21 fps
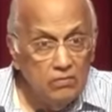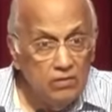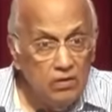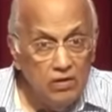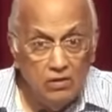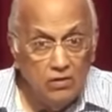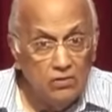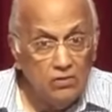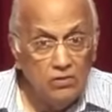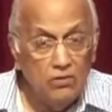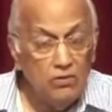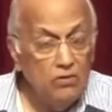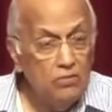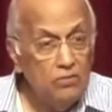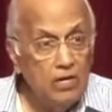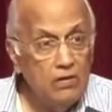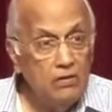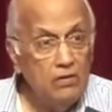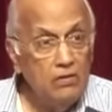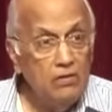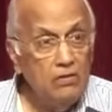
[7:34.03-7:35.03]
He doesn't know
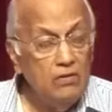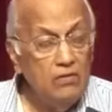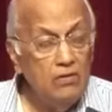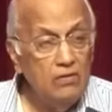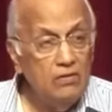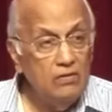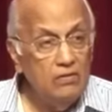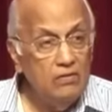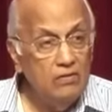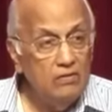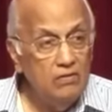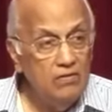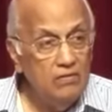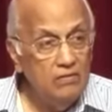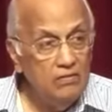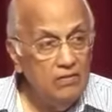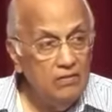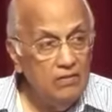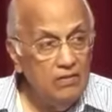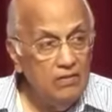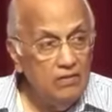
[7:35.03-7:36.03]
about it?
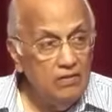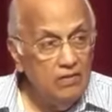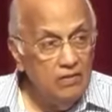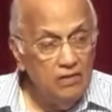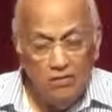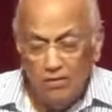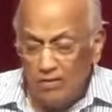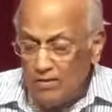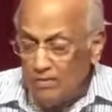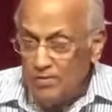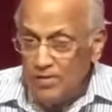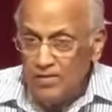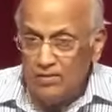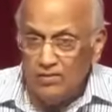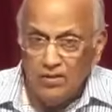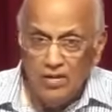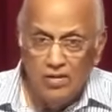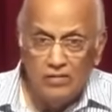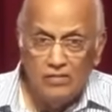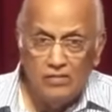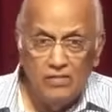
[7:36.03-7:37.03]
You've got to be
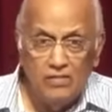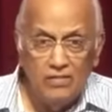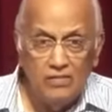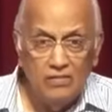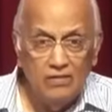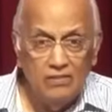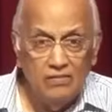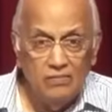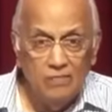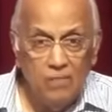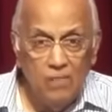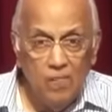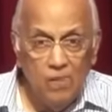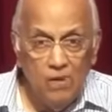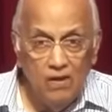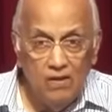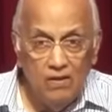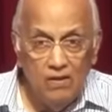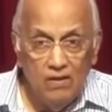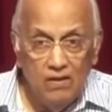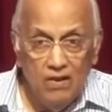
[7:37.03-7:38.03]
crazy.
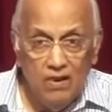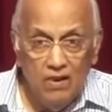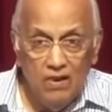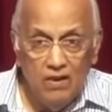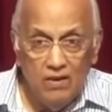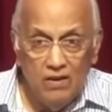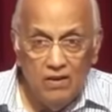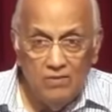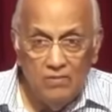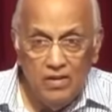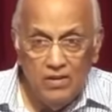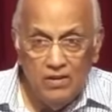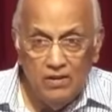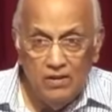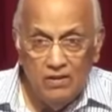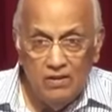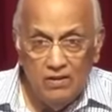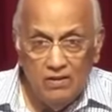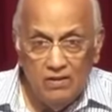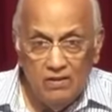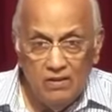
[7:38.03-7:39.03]
I mean,